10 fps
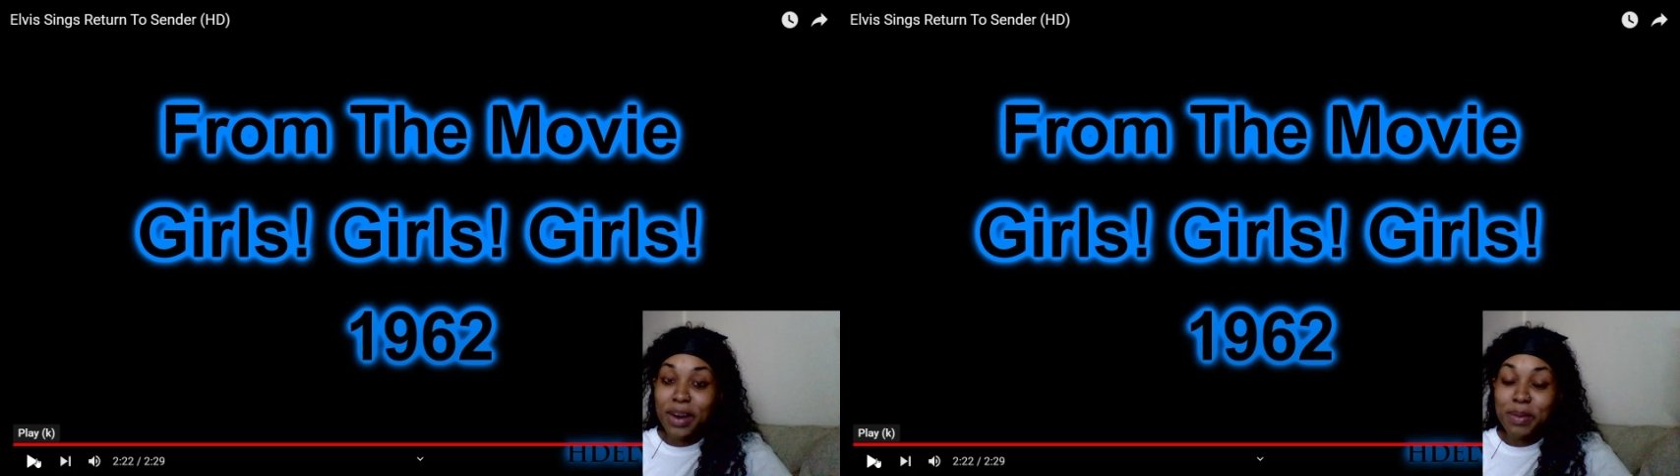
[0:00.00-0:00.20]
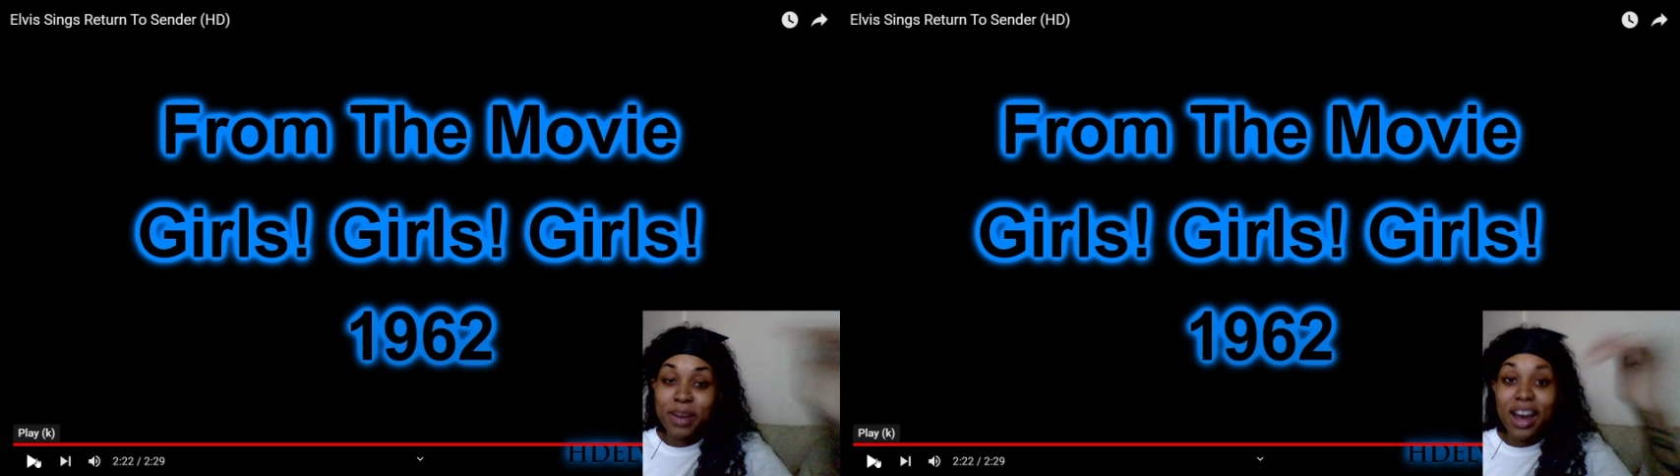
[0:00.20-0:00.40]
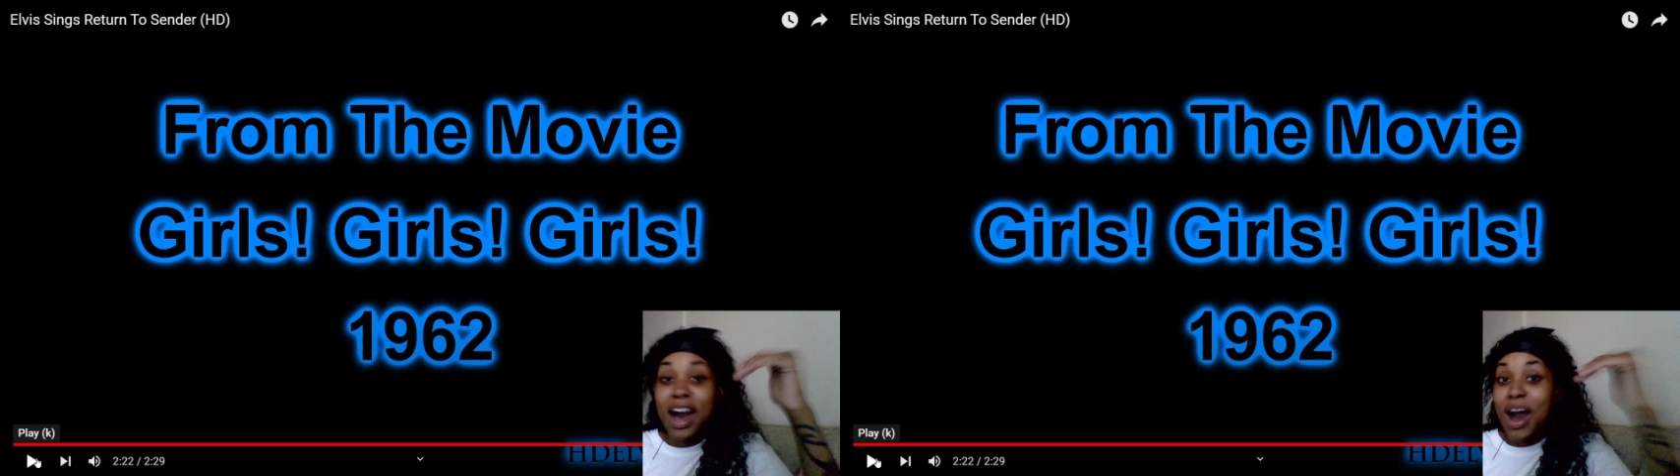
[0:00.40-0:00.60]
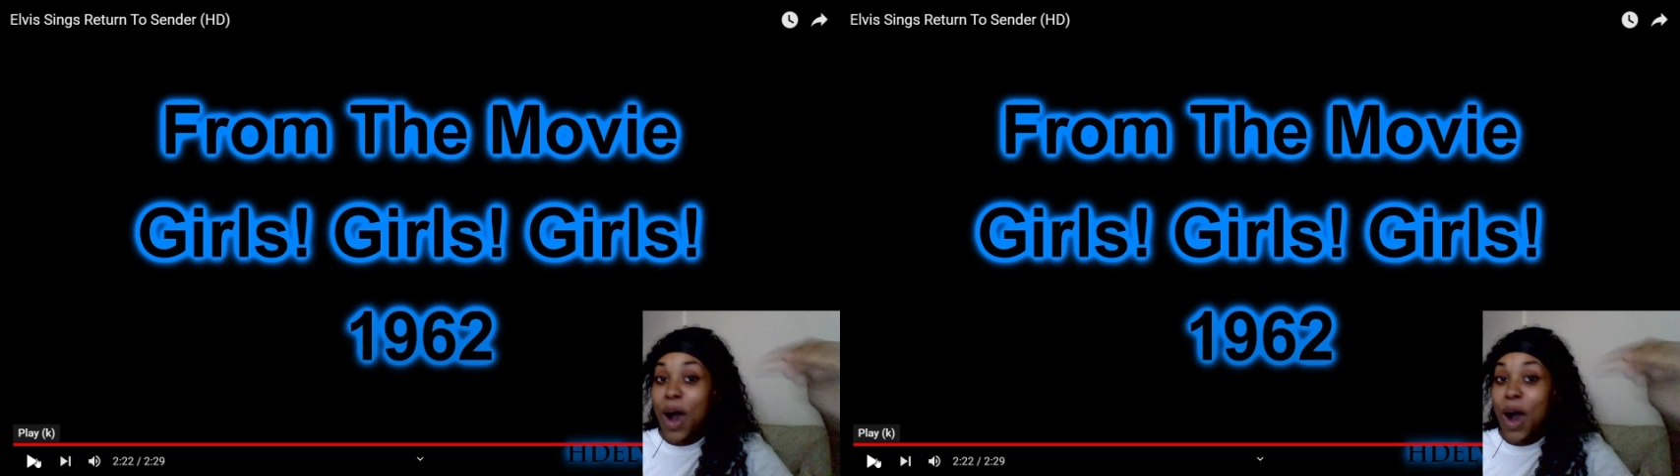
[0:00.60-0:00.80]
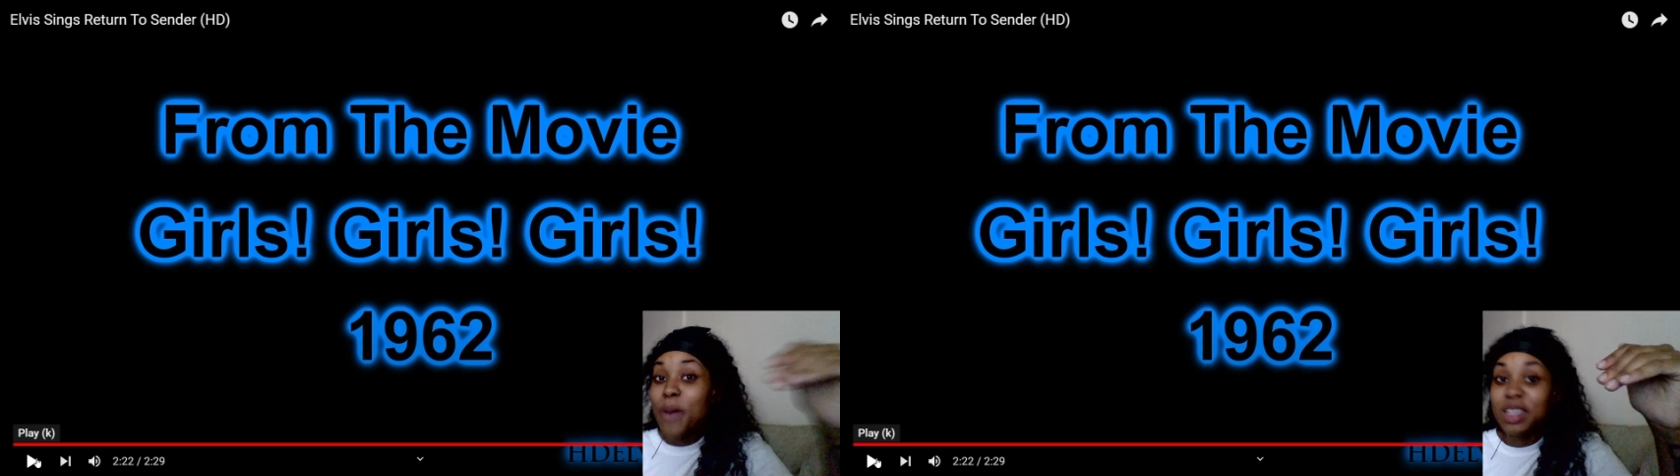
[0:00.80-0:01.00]
but I'll
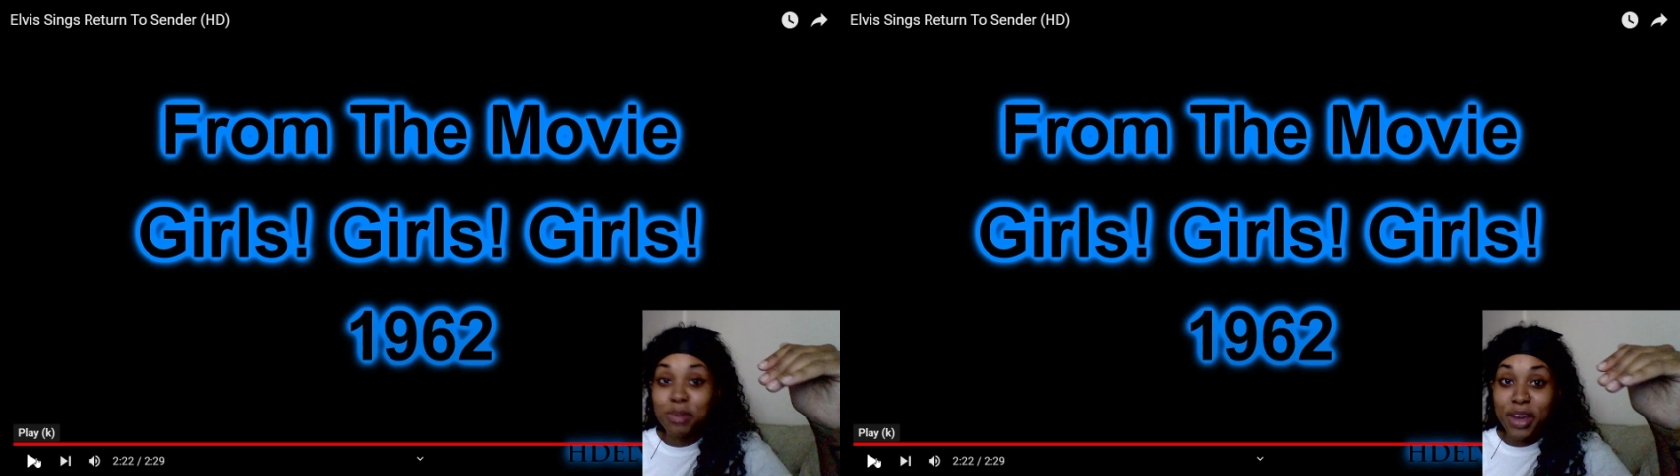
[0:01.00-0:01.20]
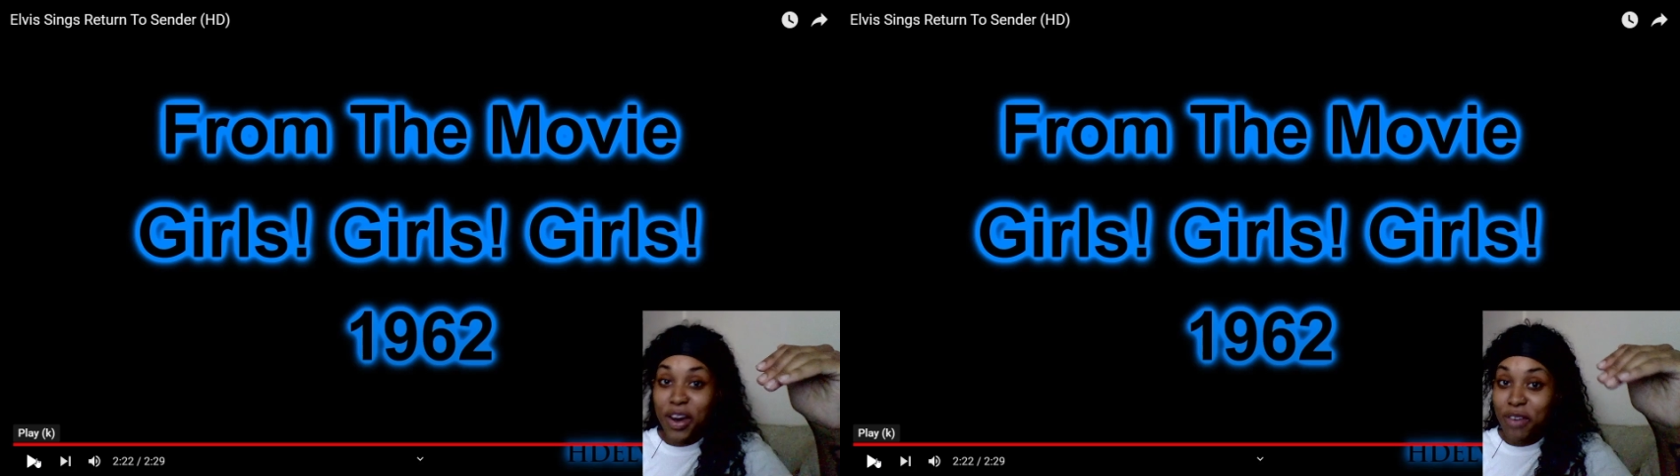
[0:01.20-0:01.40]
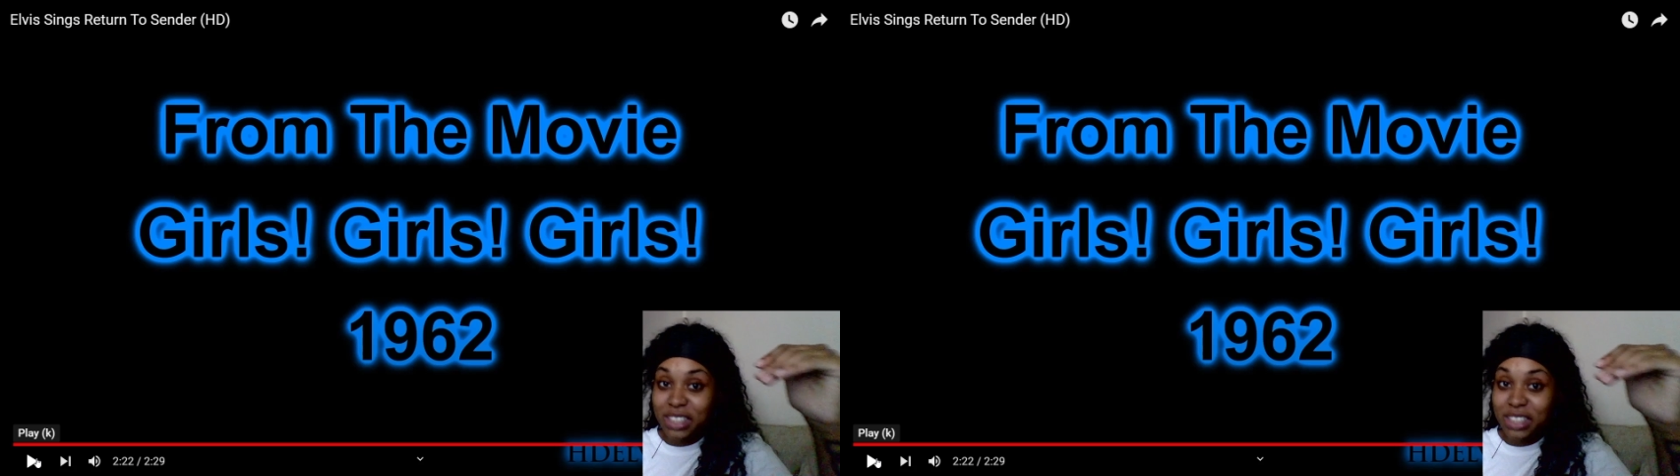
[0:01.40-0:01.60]
always be an Elvis